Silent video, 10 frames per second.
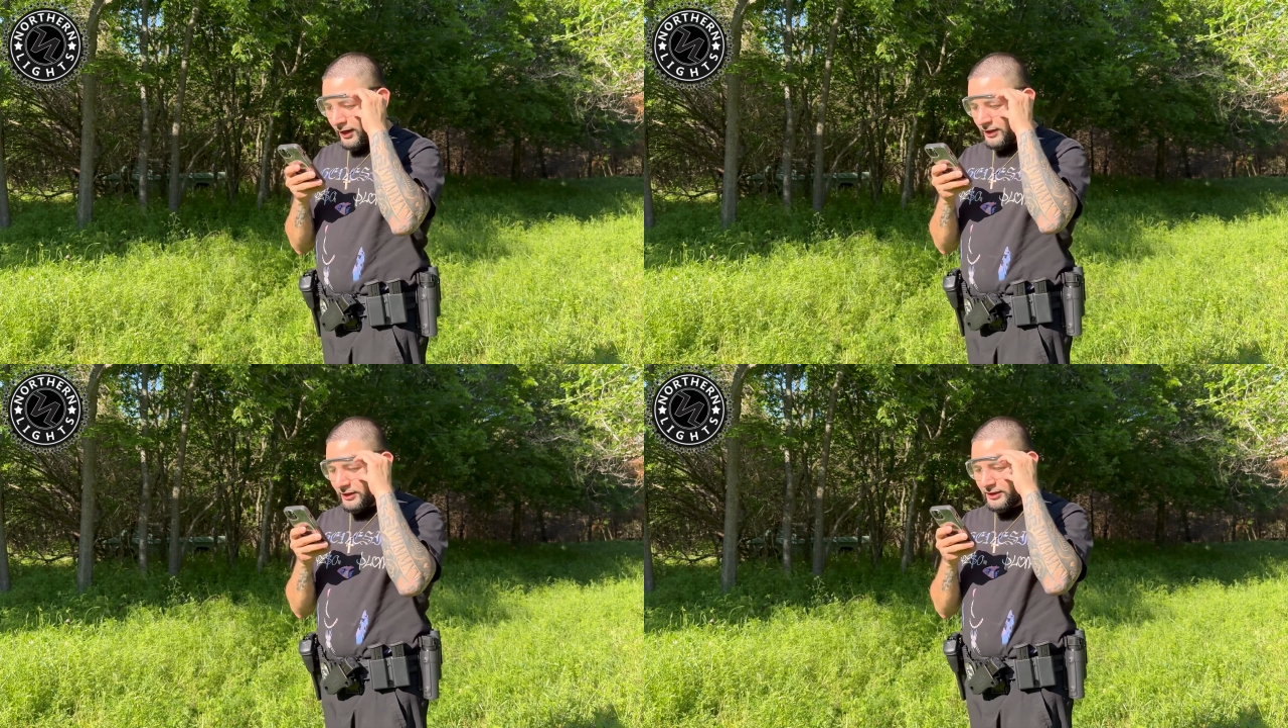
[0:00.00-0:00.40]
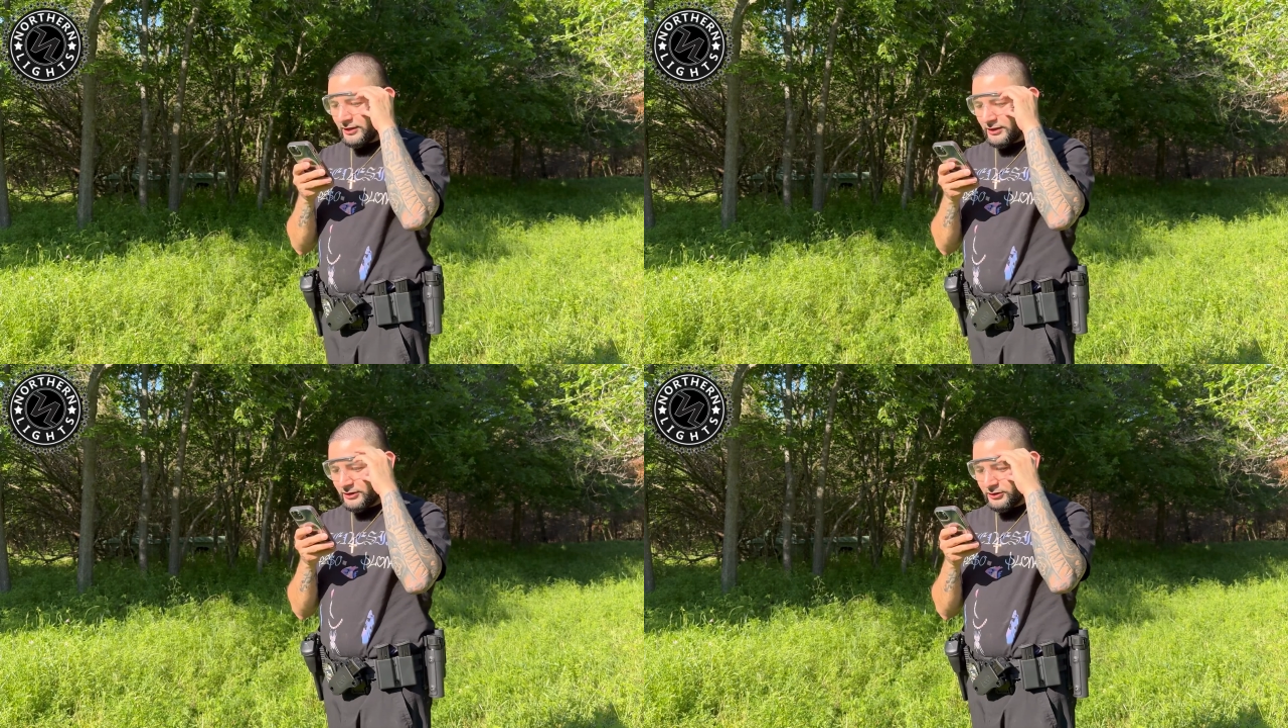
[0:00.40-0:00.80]

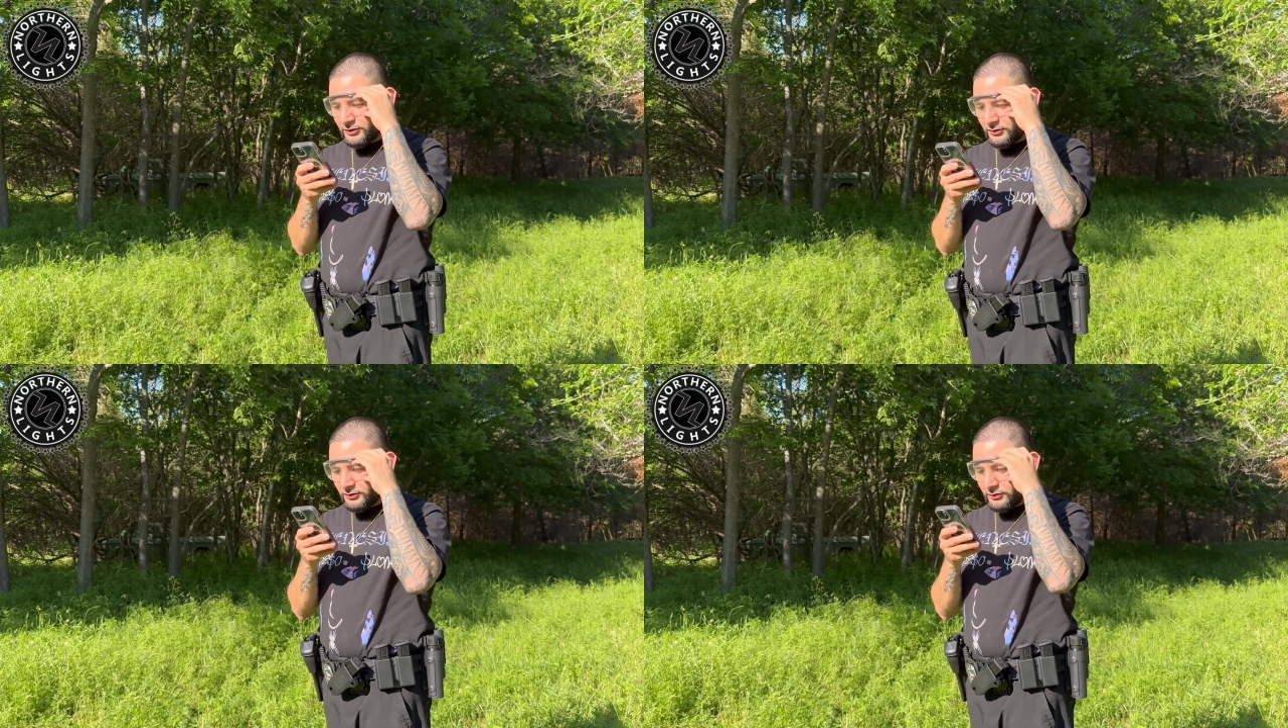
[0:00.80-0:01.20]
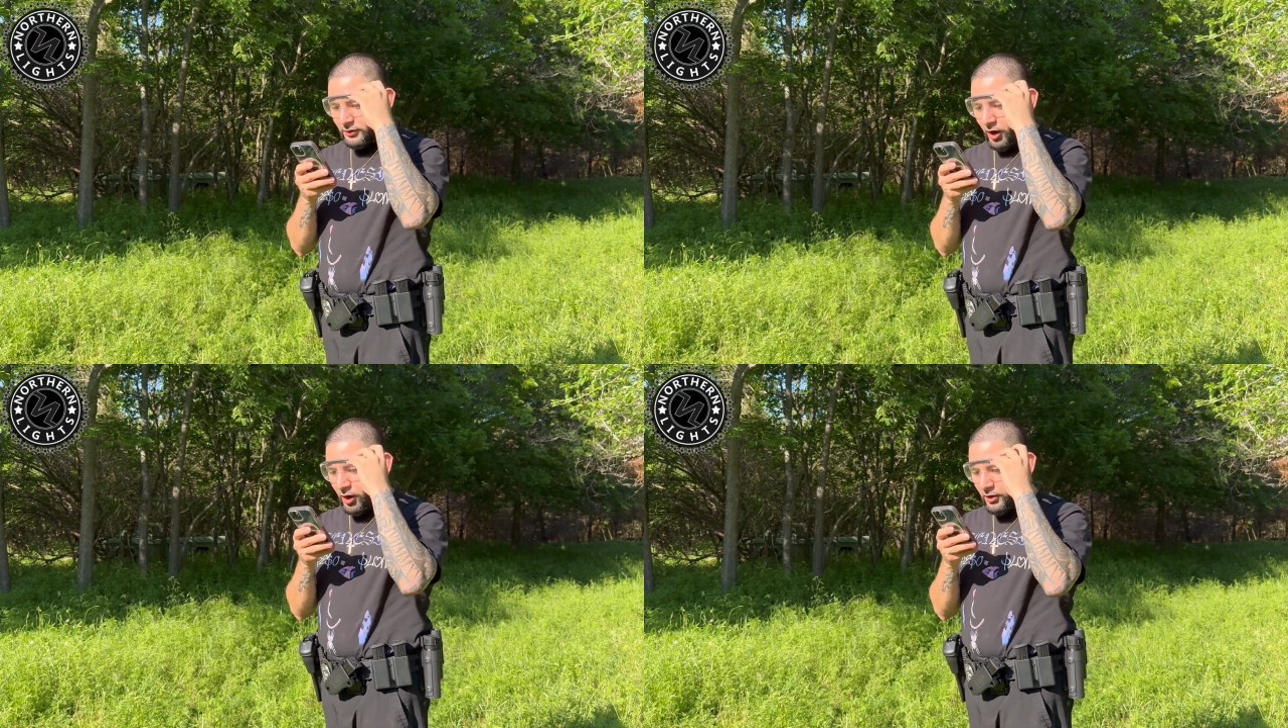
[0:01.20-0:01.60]
is
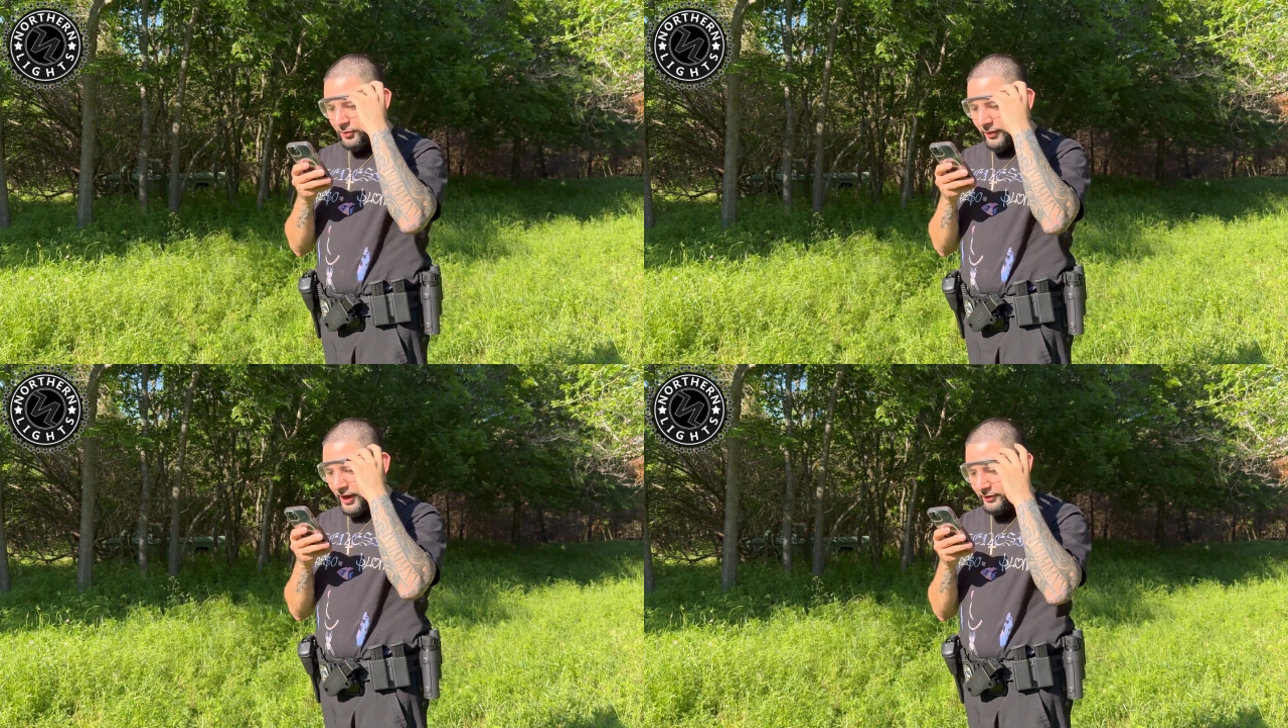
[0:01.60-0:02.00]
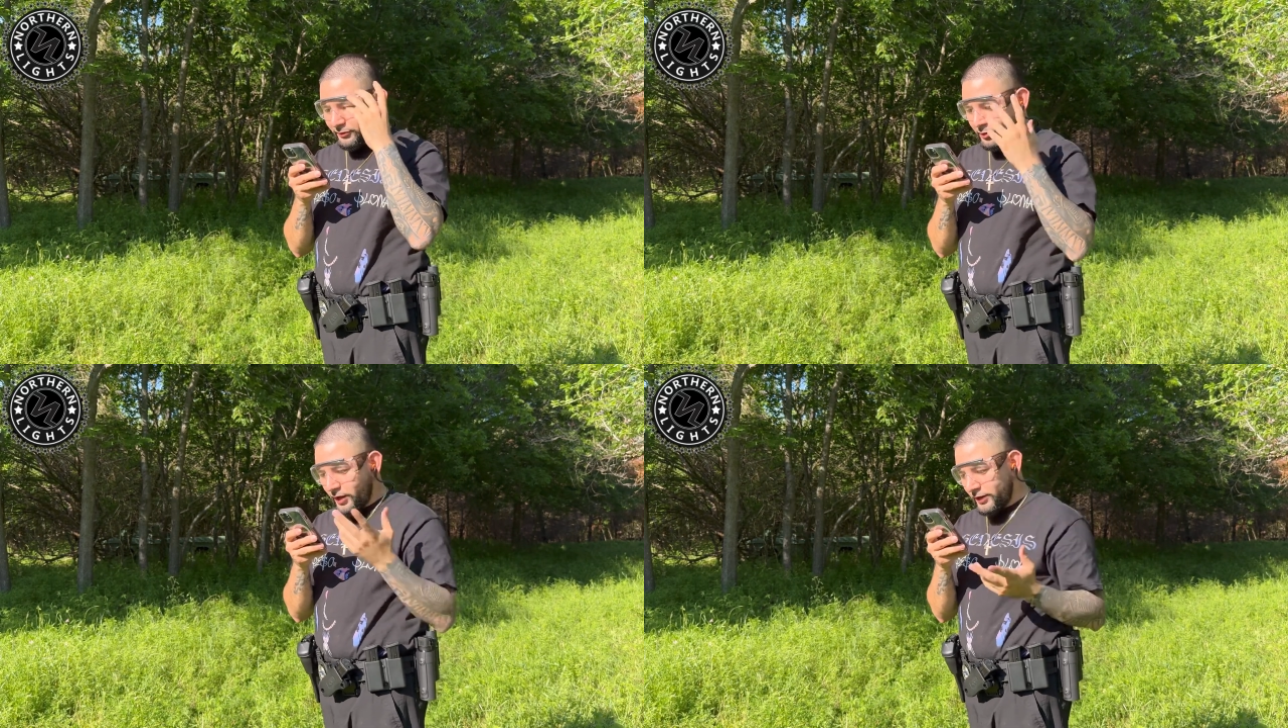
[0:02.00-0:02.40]
on command of
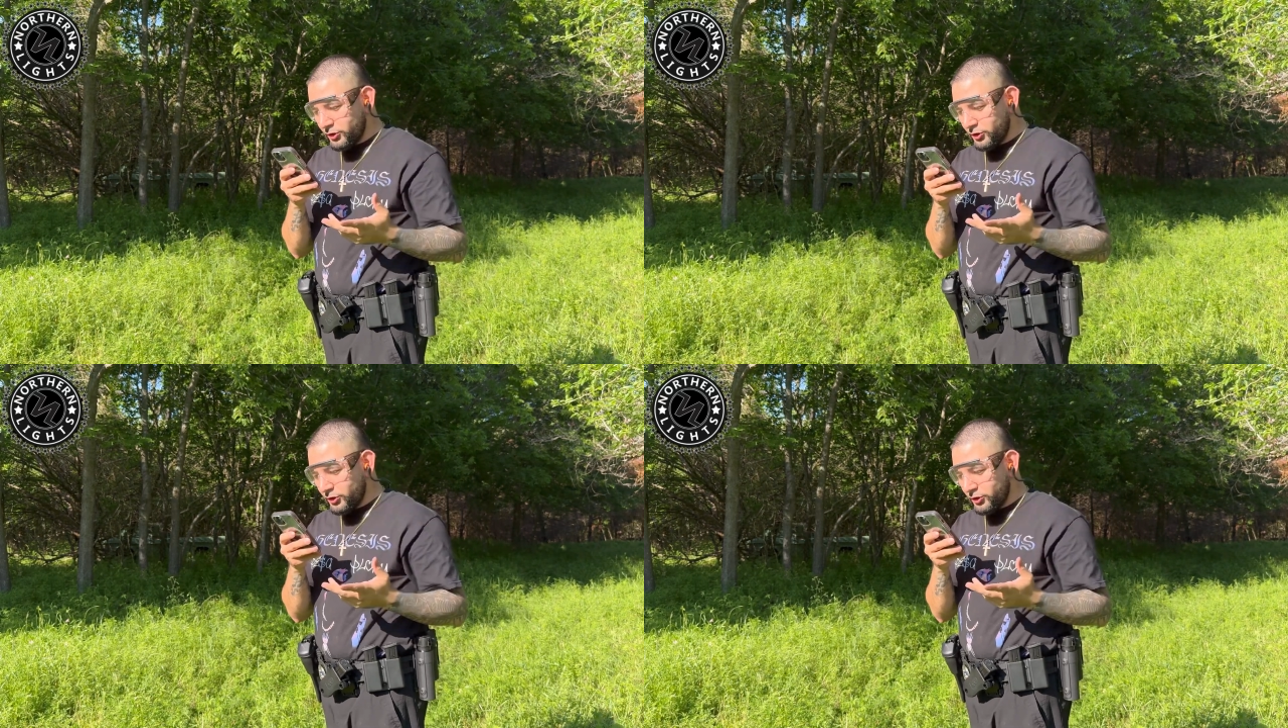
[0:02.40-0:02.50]
threat,